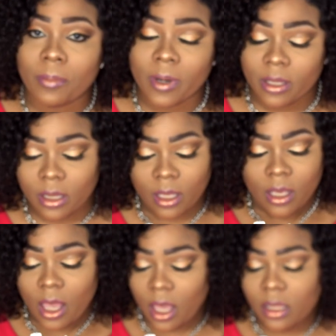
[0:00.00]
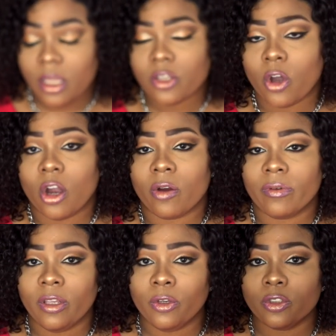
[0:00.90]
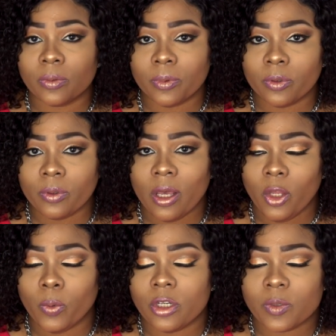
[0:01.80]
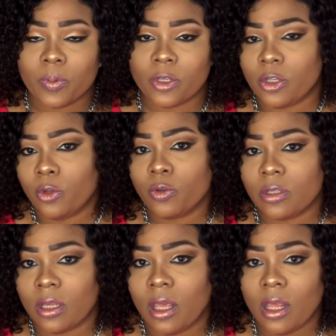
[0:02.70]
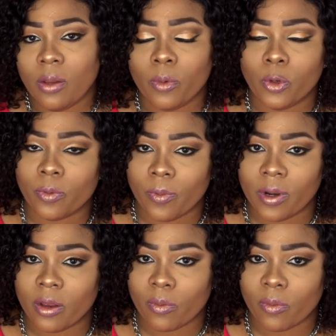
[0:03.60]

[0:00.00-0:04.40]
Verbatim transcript: a month, and these are reusable, and you will just put your new scent in when it